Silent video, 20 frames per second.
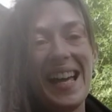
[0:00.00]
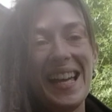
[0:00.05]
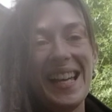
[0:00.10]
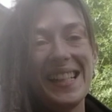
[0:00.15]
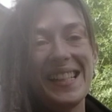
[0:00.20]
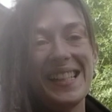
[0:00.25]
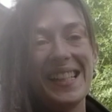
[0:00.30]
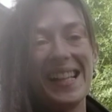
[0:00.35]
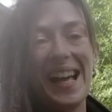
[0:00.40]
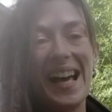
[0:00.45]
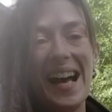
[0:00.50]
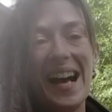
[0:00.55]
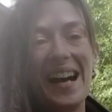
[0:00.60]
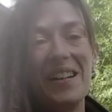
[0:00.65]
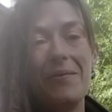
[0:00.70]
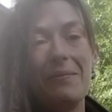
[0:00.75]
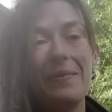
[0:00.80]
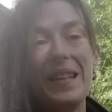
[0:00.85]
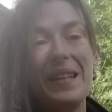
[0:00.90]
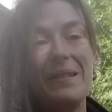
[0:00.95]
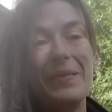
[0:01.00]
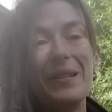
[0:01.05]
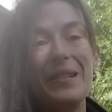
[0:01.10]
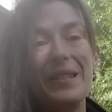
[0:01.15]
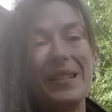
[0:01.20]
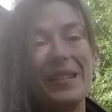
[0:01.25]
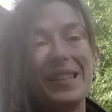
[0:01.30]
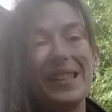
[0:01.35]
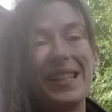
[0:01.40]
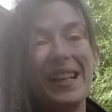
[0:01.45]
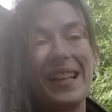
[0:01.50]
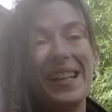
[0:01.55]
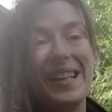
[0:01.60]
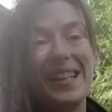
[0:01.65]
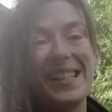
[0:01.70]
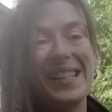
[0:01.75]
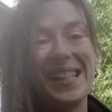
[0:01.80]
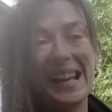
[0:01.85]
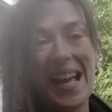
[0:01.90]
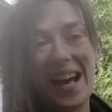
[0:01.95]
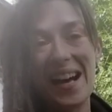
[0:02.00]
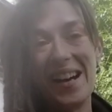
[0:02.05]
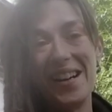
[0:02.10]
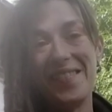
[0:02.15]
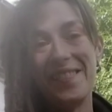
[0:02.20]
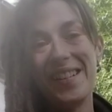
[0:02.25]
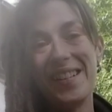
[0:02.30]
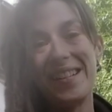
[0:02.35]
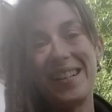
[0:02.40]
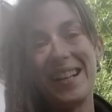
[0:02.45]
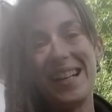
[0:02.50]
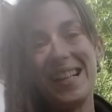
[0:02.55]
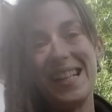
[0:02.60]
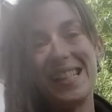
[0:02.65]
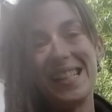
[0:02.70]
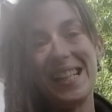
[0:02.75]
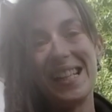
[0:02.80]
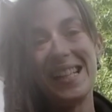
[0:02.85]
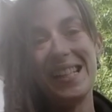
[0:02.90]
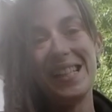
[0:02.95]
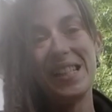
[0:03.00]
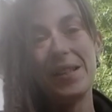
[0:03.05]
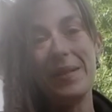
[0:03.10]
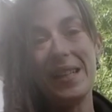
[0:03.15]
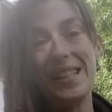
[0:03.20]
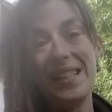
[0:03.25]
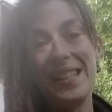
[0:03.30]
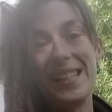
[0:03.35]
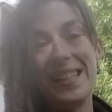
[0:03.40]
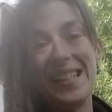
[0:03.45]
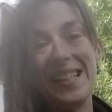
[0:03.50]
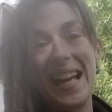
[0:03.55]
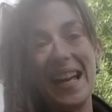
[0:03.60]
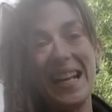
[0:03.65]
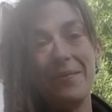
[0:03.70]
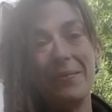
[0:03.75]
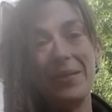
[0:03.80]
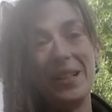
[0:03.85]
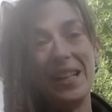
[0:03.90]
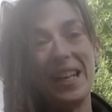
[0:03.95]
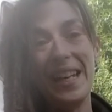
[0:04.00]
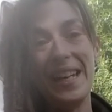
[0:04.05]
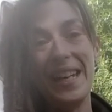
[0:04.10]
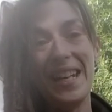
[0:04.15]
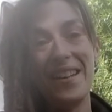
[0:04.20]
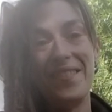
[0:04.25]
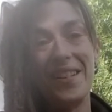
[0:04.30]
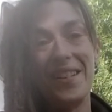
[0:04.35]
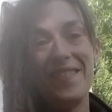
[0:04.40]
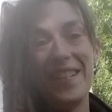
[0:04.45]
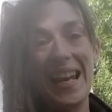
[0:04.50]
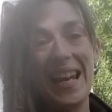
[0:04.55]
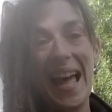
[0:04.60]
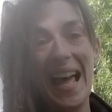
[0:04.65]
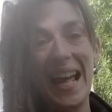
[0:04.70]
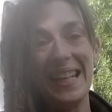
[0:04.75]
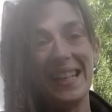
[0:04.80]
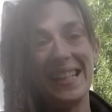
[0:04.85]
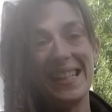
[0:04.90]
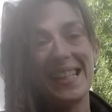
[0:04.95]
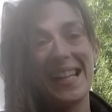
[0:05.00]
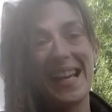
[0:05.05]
help people to get off the grid and to be sustainable and live off the land?